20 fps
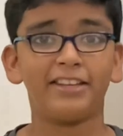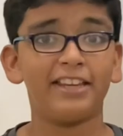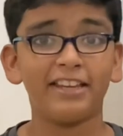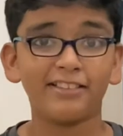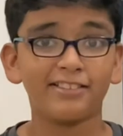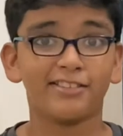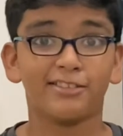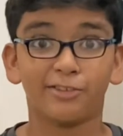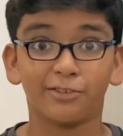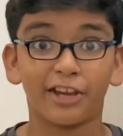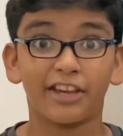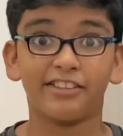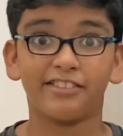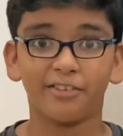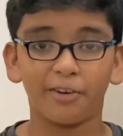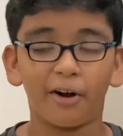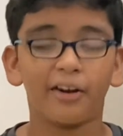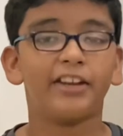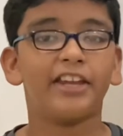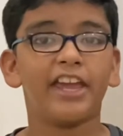is
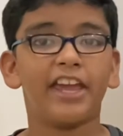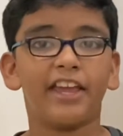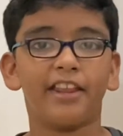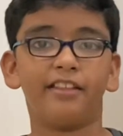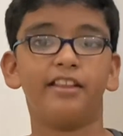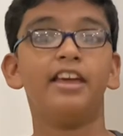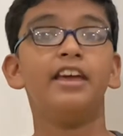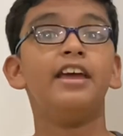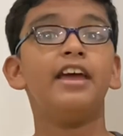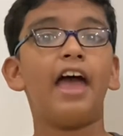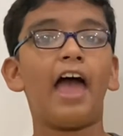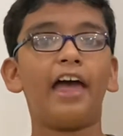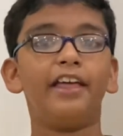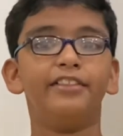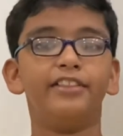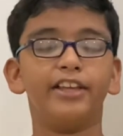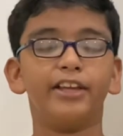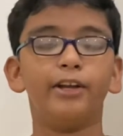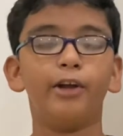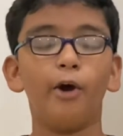together again,
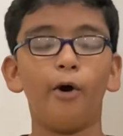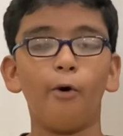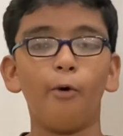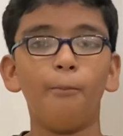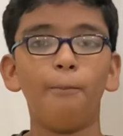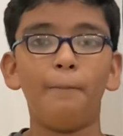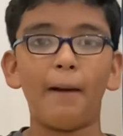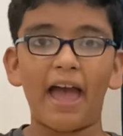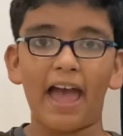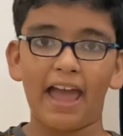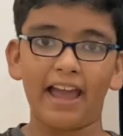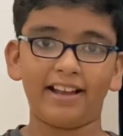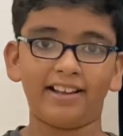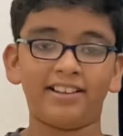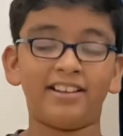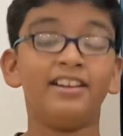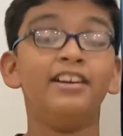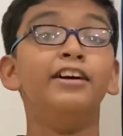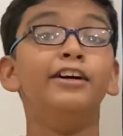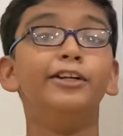and they go
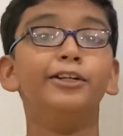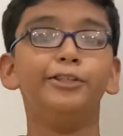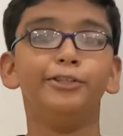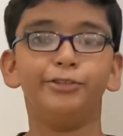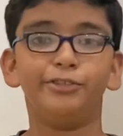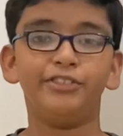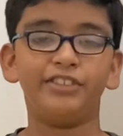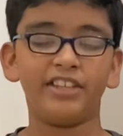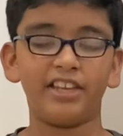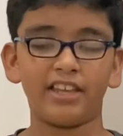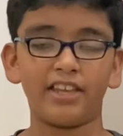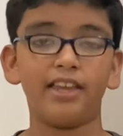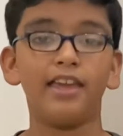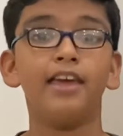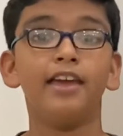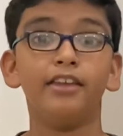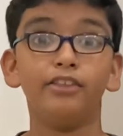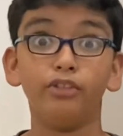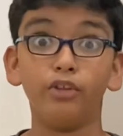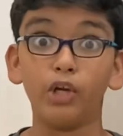back to see
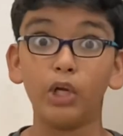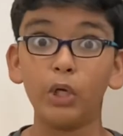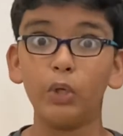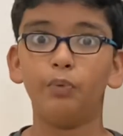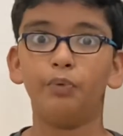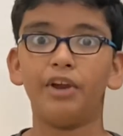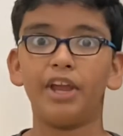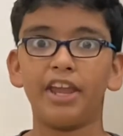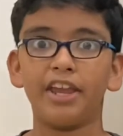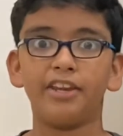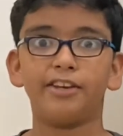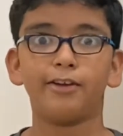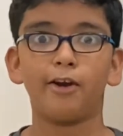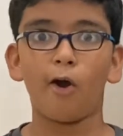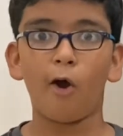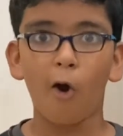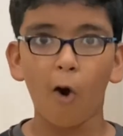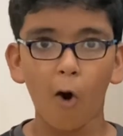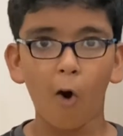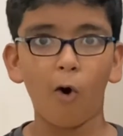the Great
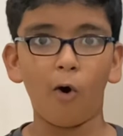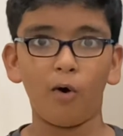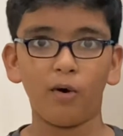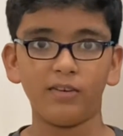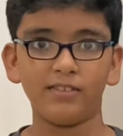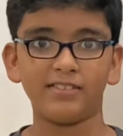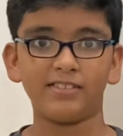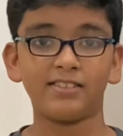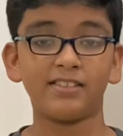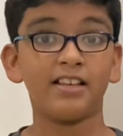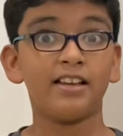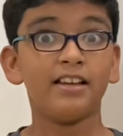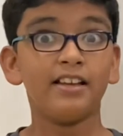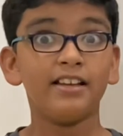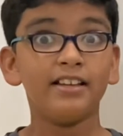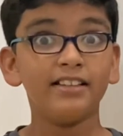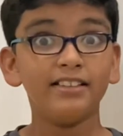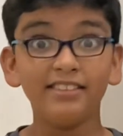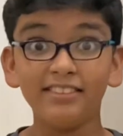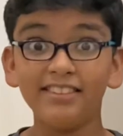Oz.
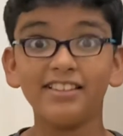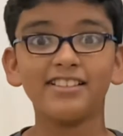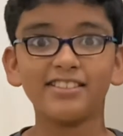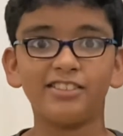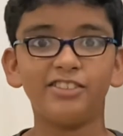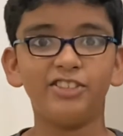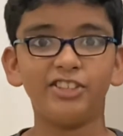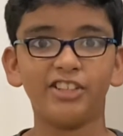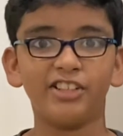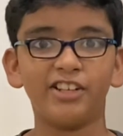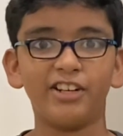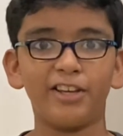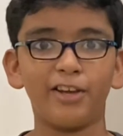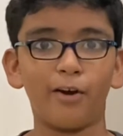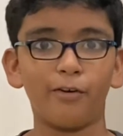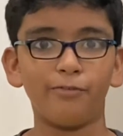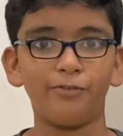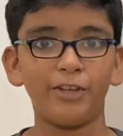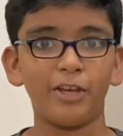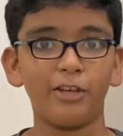This journey
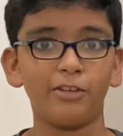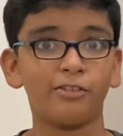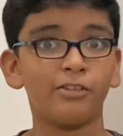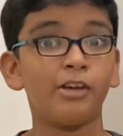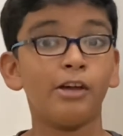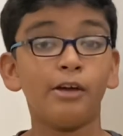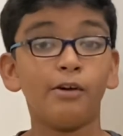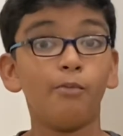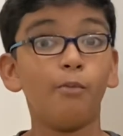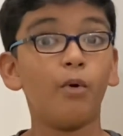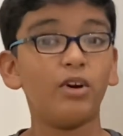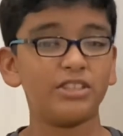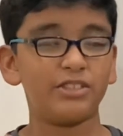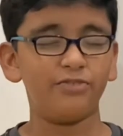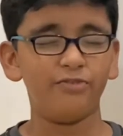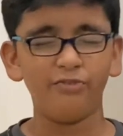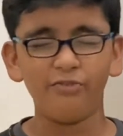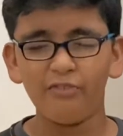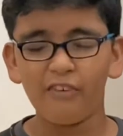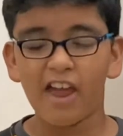of theirs was
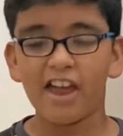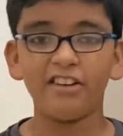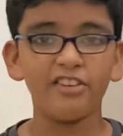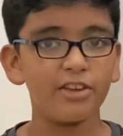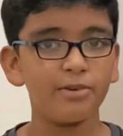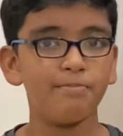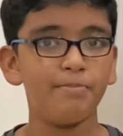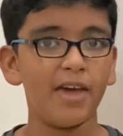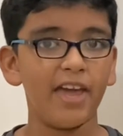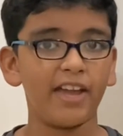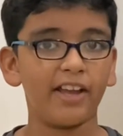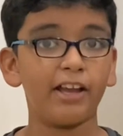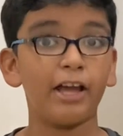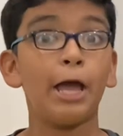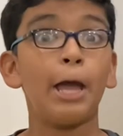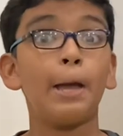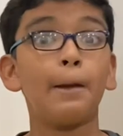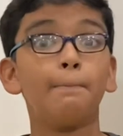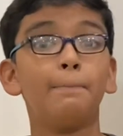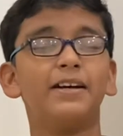very big,
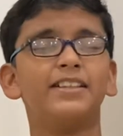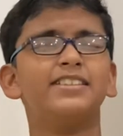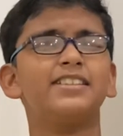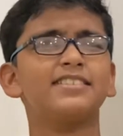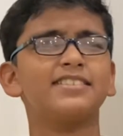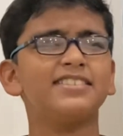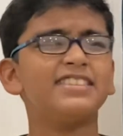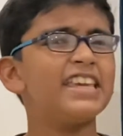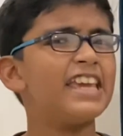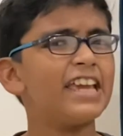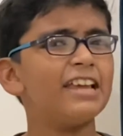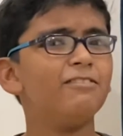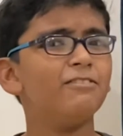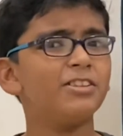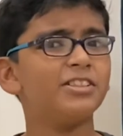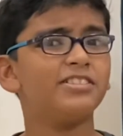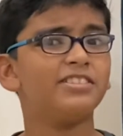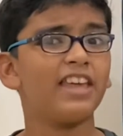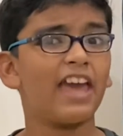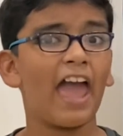but the zeal
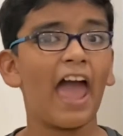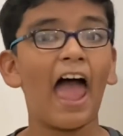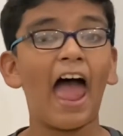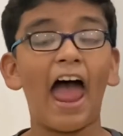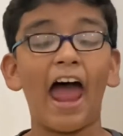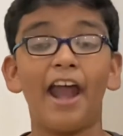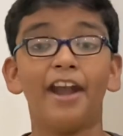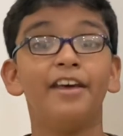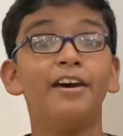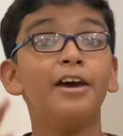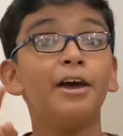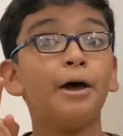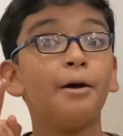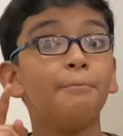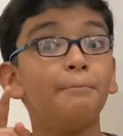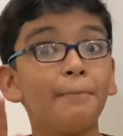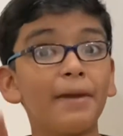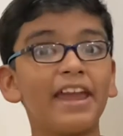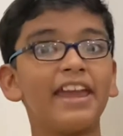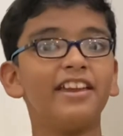which they had
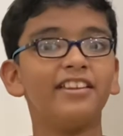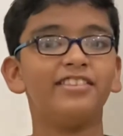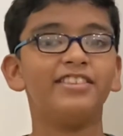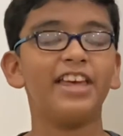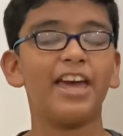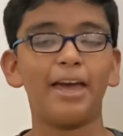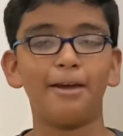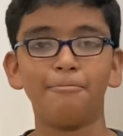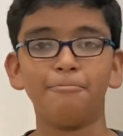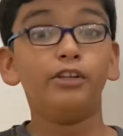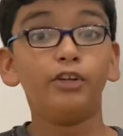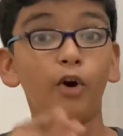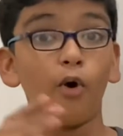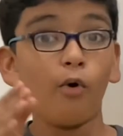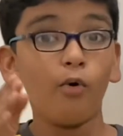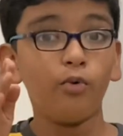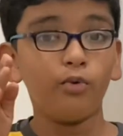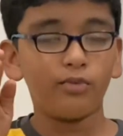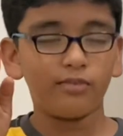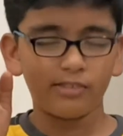made them
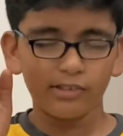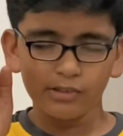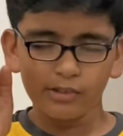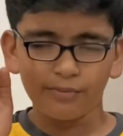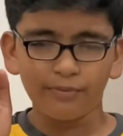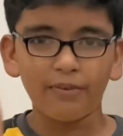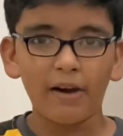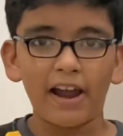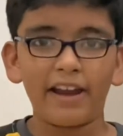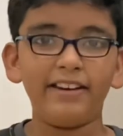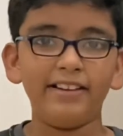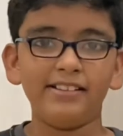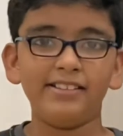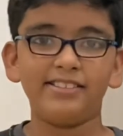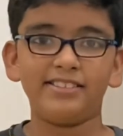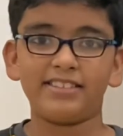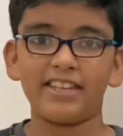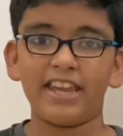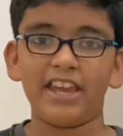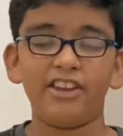go to the final
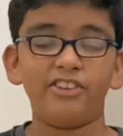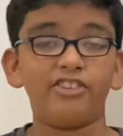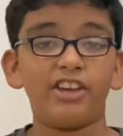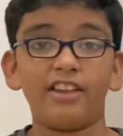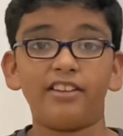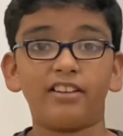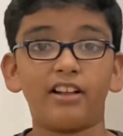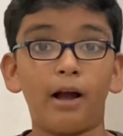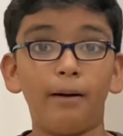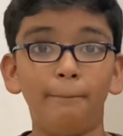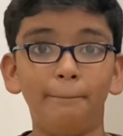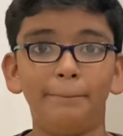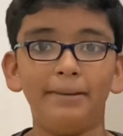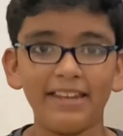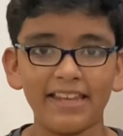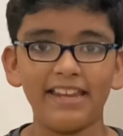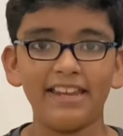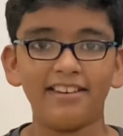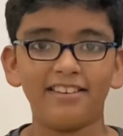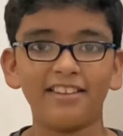stage and
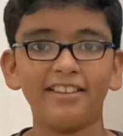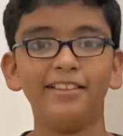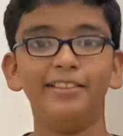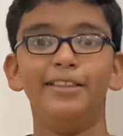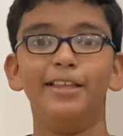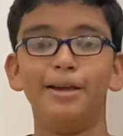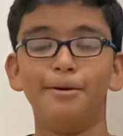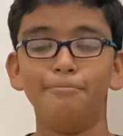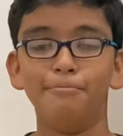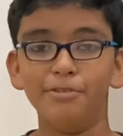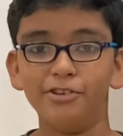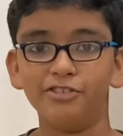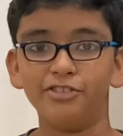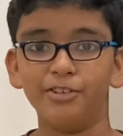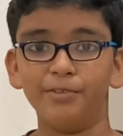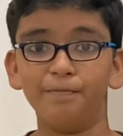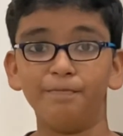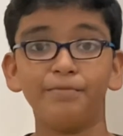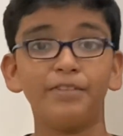complete their mission.